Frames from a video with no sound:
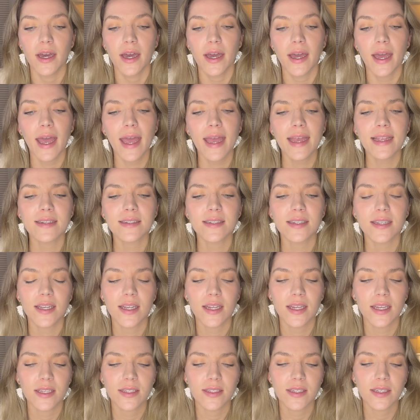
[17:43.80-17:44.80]
And
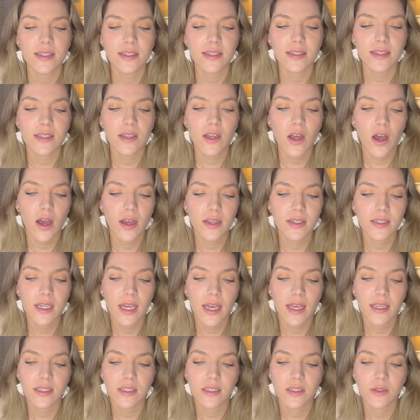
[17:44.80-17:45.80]
since the
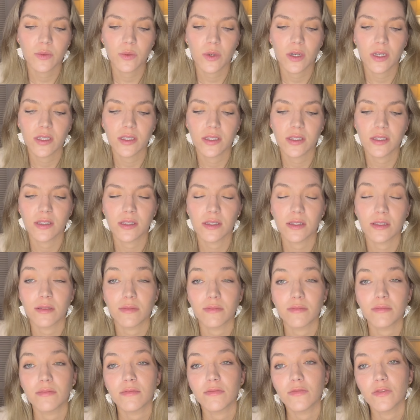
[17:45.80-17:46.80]
contest was
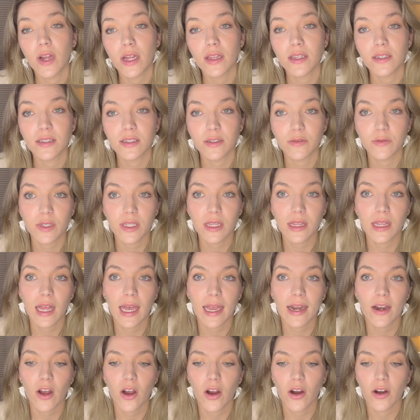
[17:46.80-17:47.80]
relatively
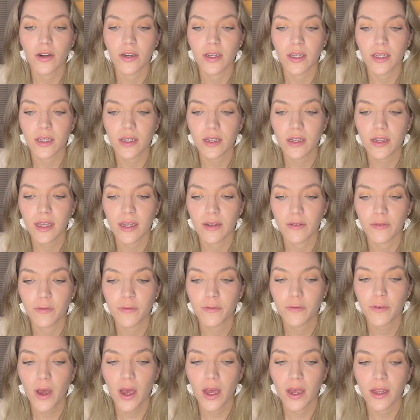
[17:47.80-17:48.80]
lighthearted and
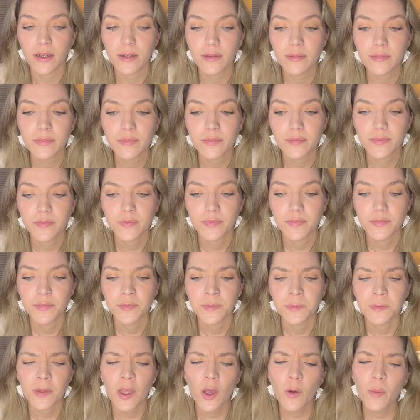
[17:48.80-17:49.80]
fun,
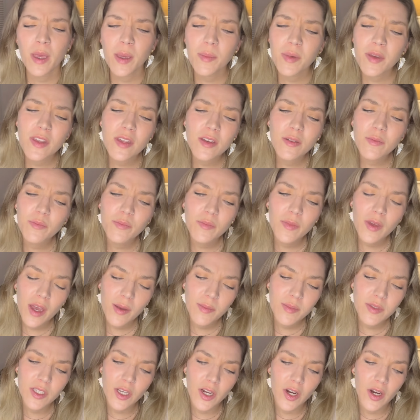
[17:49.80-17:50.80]

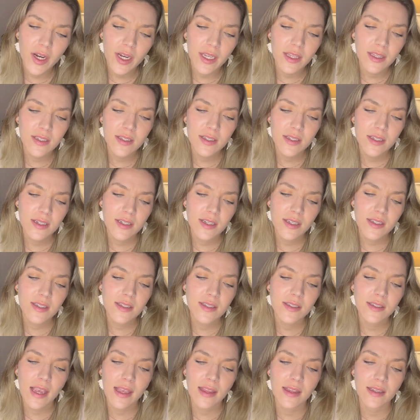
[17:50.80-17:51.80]
it
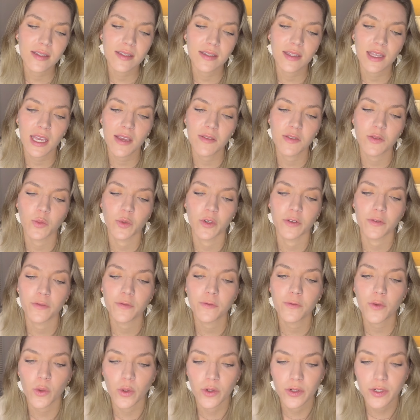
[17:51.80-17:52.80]
doesn't say the slaves were
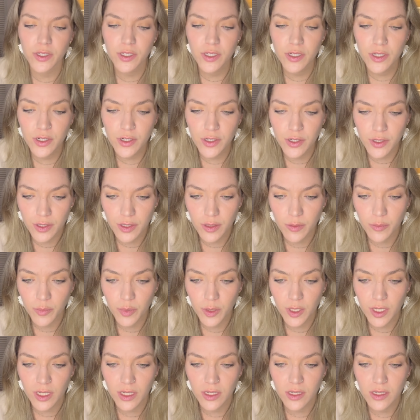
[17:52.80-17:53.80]
forced to
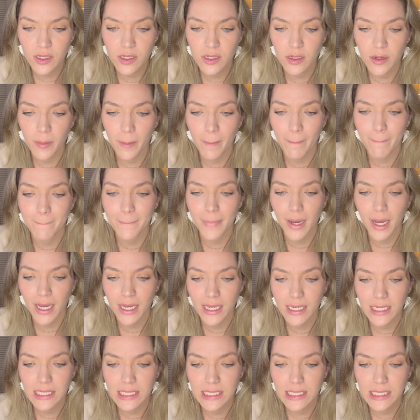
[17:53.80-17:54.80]
compete,
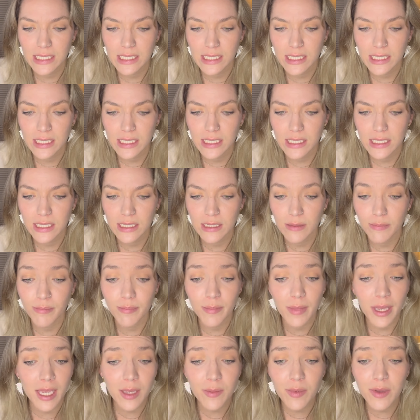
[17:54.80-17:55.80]
but
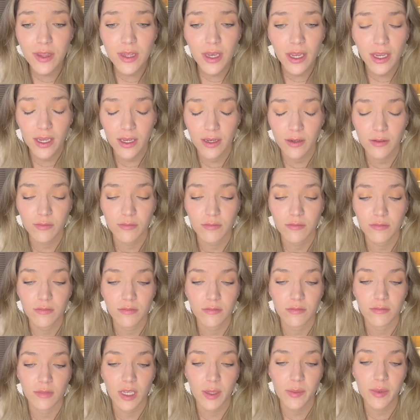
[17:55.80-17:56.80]
maybe
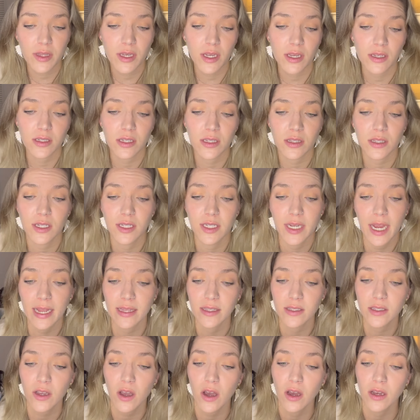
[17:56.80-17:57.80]
they did the
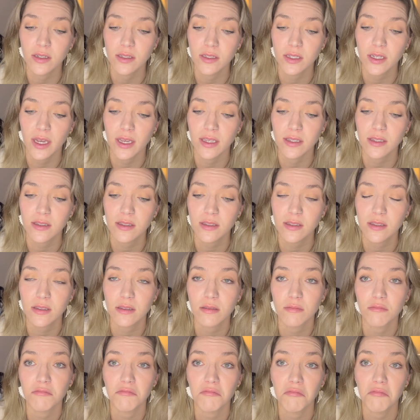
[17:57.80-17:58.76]
dance contests